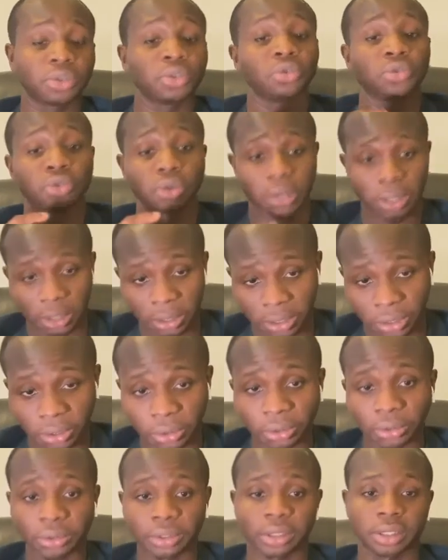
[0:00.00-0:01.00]

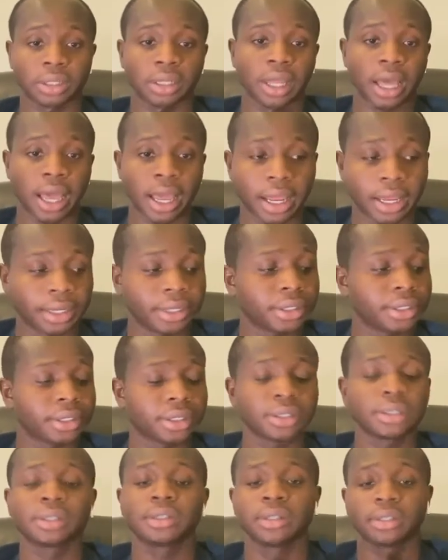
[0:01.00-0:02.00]
tutorial
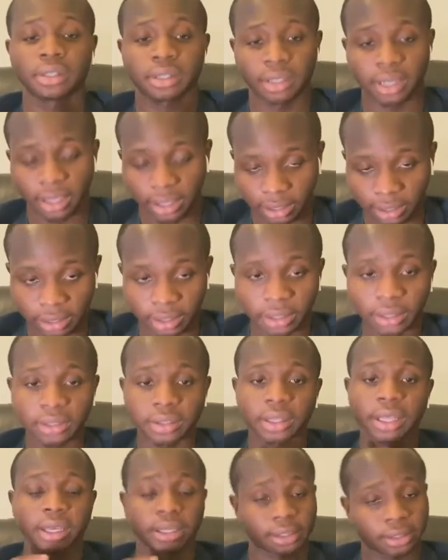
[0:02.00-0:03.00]
/
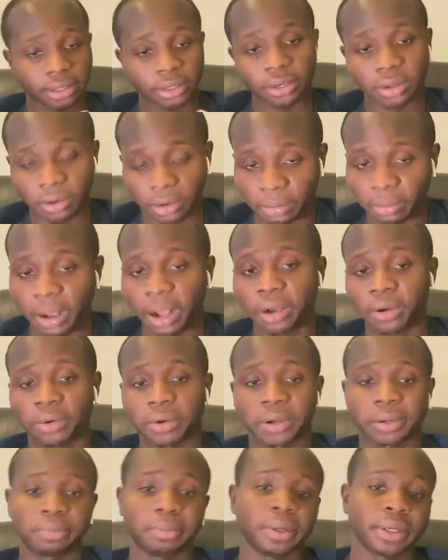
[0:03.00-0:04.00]
things to know
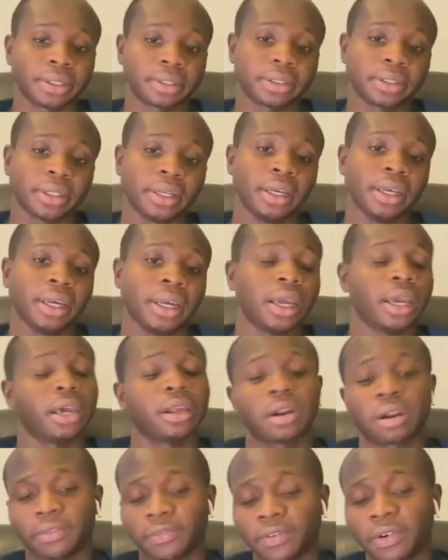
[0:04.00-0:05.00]
about QuickBooks.
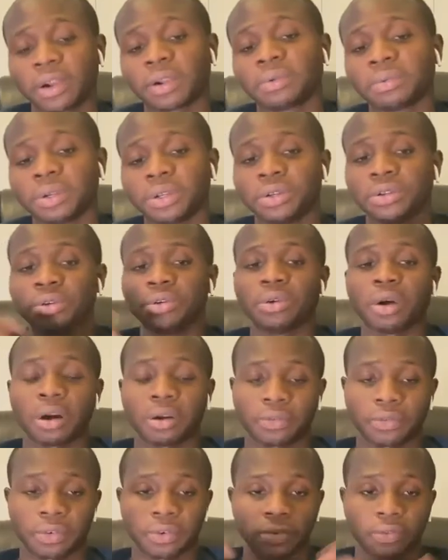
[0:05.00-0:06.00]
In our firm, we do
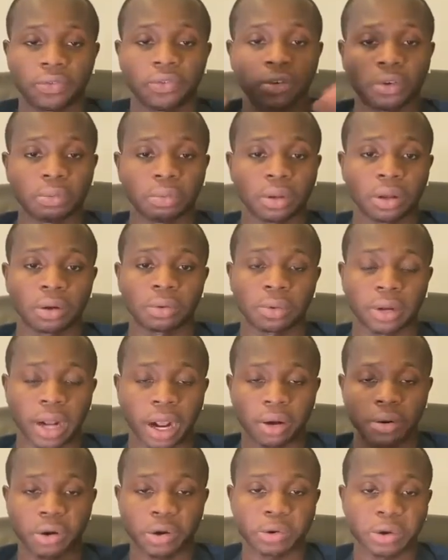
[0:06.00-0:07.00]
offer a
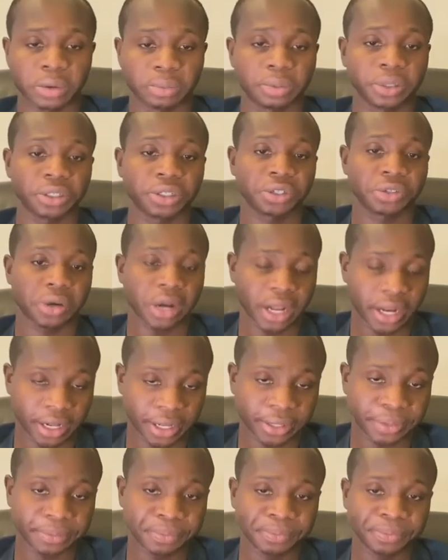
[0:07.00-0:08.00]
full-blown 1-hour QuickBooks
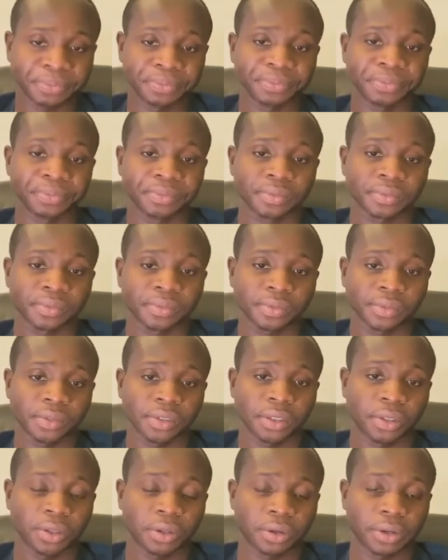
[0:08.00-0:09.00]
training,
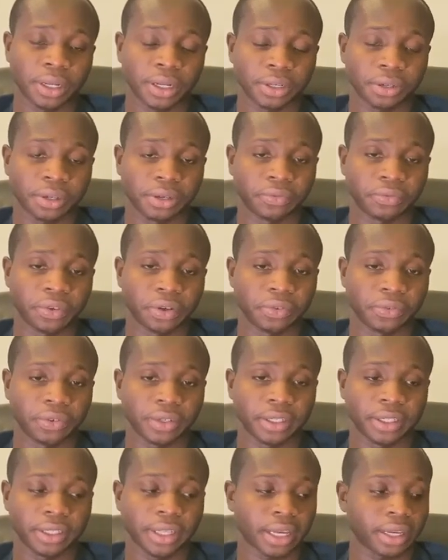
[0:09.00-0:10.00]
that you can feel
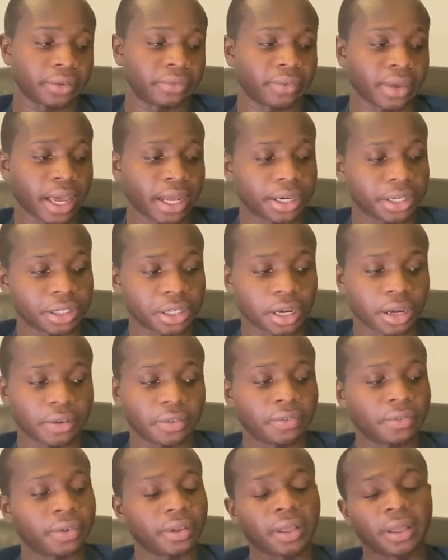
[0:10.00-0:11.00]
free to take advantage
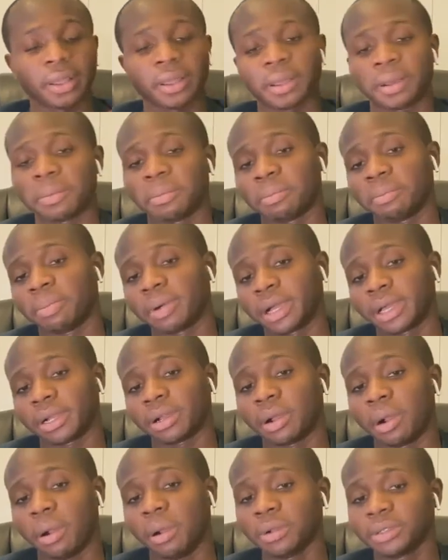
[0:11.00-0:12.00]
of.
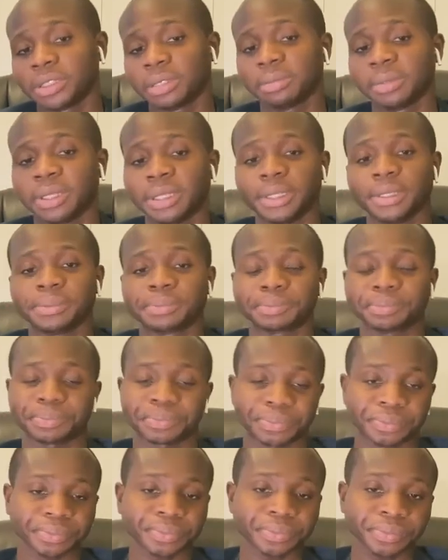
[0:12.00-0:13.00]
But ultimately,
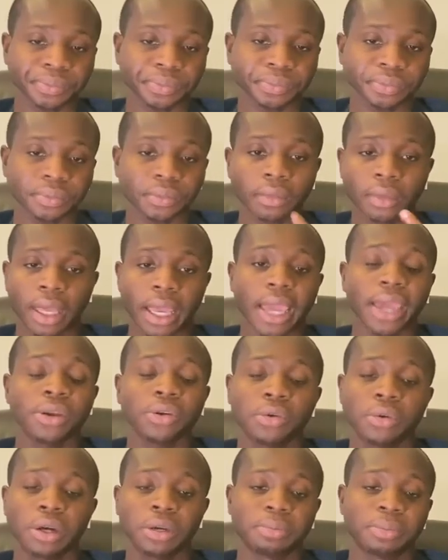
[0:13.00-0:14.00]

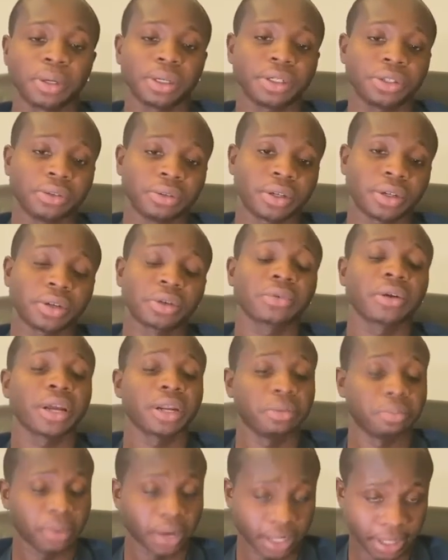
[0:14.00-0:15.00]
in QuickBooks, you can create a